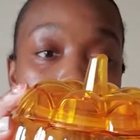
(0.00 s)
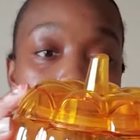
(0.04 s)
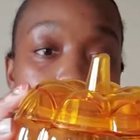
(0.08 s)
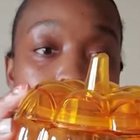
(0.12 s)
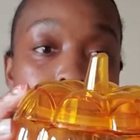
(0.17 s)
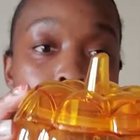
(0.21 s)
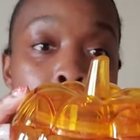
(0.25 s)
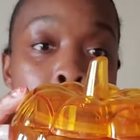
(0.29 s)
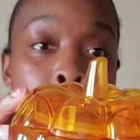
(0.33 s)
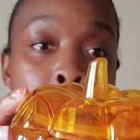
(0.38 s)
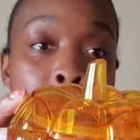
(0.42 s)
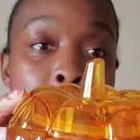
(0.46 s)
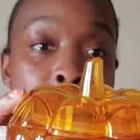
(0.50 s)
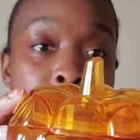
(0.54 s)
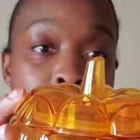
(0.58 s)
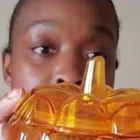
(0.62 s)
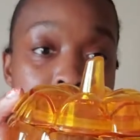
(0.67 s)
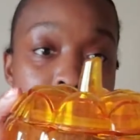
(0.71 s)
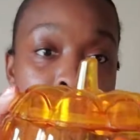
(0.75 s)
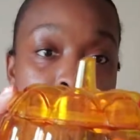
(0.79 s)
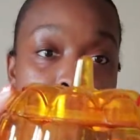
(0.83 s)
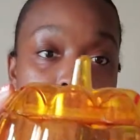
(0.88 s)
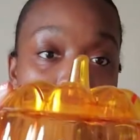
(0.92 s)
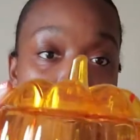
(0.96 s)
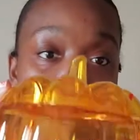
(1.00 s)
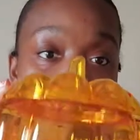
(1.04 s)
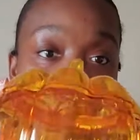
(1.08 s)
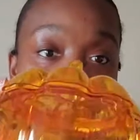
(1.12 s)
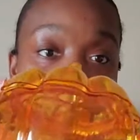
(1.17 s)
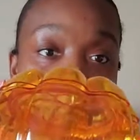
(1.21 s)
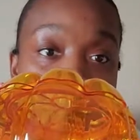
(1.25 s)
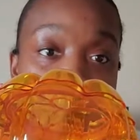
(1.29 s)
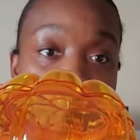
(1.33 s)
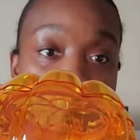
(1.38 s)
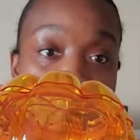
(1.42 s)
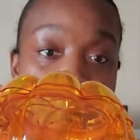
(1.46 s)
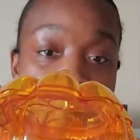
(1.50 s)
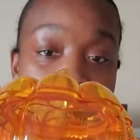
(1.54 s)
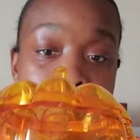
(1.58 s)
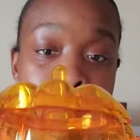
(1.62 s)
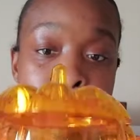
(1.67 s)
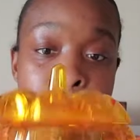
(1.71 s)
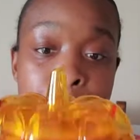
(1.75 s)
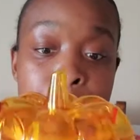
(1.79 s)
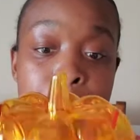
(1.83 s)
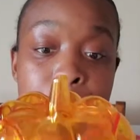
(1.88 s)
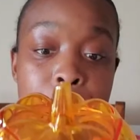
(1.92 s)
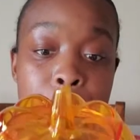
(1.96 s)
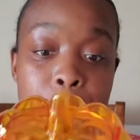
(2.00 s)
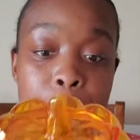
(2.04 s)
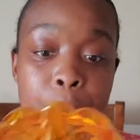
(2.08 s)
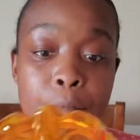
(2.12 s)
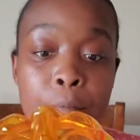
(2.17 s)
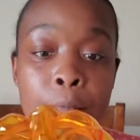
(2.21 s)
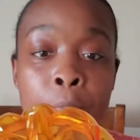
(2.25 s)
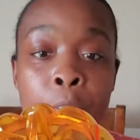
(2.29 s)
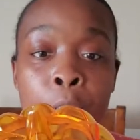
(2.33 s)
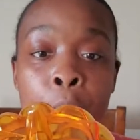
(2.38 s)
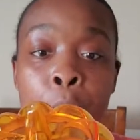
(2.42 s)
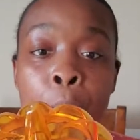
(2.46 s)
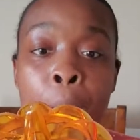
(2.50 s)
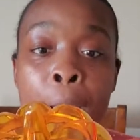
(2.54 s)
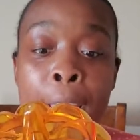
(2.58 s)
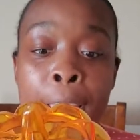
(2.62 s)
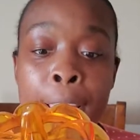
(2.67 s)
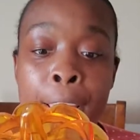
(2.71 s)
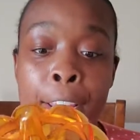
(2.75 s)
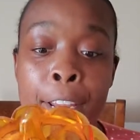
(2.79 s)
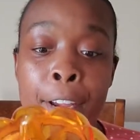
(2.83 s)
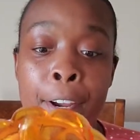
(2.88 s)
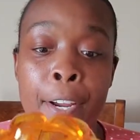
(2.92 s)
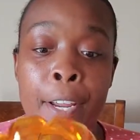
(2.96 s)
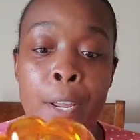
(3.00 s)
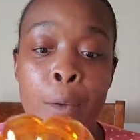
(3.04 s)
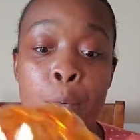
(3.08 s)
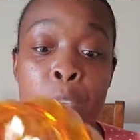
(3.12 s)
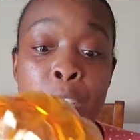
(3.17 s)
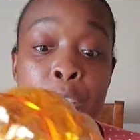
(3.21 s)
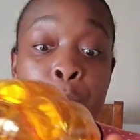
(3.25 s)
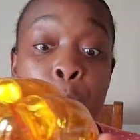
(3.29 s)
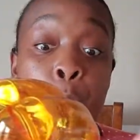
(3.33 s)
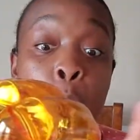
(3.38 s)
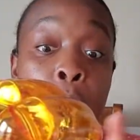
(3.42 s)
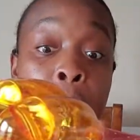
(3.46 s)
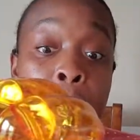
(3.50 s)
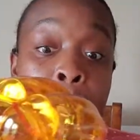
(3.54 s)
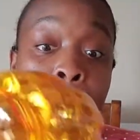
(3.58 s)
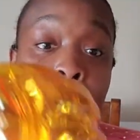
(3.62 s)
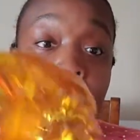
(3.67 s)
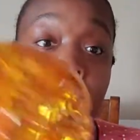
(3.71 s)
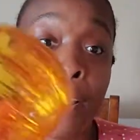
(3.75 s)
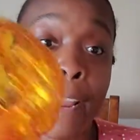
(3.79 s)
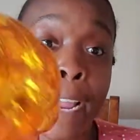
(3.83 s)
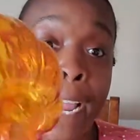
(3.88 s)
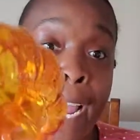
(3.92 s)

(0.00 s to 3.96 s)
pumpkin jar right here. It was $4. I